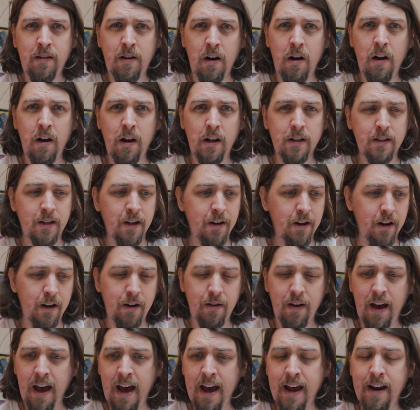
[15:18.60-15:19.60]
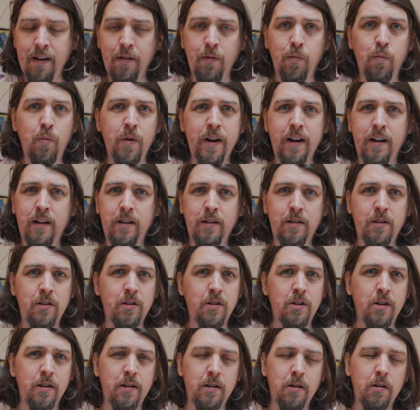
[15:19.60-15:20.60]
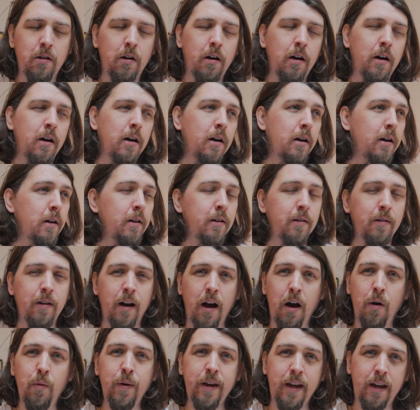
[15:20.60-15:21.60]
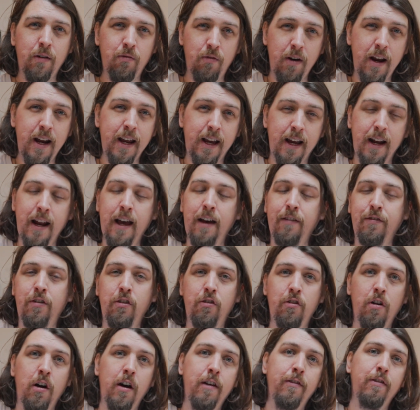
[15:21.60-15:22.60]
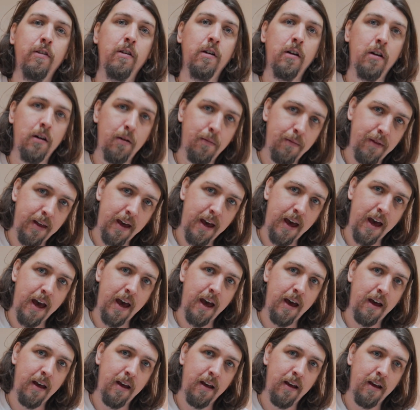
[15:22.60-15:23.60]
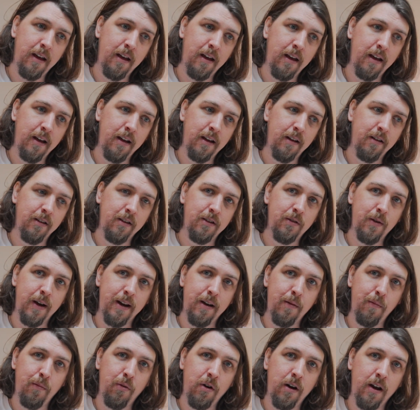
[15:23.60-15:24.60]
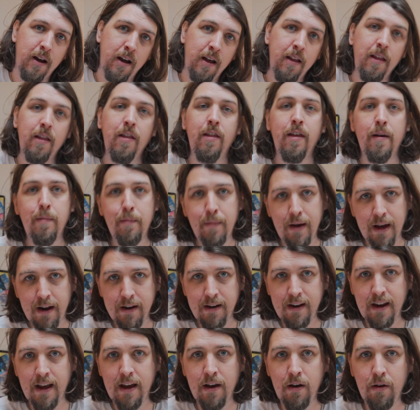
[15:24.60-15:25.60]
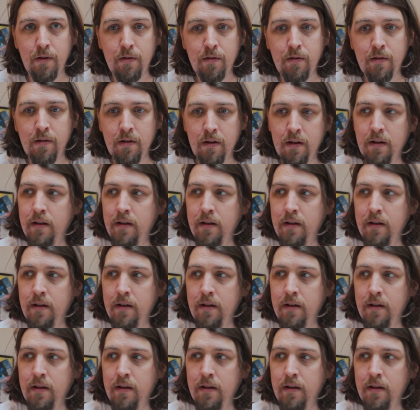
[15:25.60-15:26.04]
got a lot to do, and we just thought, oh, are we really going to have to drive up there to Edinburgh, then back down,